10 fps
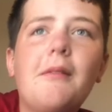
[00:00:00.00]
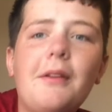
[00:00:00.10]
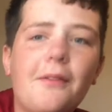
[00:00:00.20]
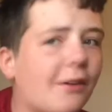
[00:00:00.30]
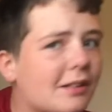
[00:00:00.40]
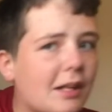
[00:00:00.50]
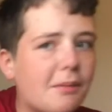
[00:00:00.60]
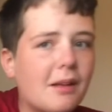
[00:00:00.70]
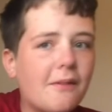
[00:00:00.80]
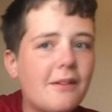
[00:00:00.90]
we first stopped
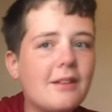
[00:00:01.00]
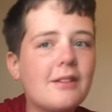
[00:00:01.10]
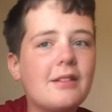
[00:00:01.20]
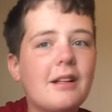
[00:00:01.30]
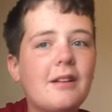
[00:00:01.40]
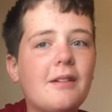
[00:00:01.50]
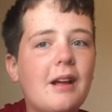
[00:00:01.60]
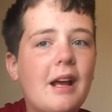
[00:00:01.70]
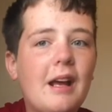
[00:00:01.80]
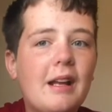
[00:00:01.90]
at the visitor center
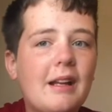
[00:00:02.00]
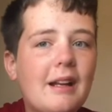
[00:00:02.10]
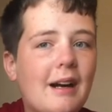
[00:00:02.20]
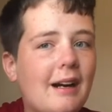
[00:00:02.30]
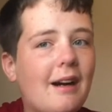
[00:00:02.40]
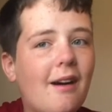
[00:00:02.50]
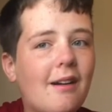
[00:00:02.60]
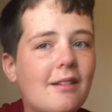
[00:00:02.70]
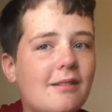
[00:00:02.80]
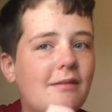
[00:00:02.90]
and got
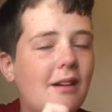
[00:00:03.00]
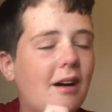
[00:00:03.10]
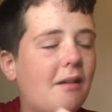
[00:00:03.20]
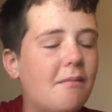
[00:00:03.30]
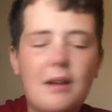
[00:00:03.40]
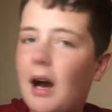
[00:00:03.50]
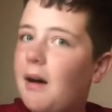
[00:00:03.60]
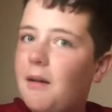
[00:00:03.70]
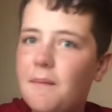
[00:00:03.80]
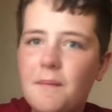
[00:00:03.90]

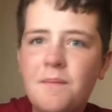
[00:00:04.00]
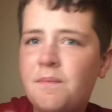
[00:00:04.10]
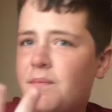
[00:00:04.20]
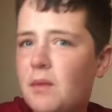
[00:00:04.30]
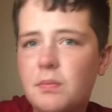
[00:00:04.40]
the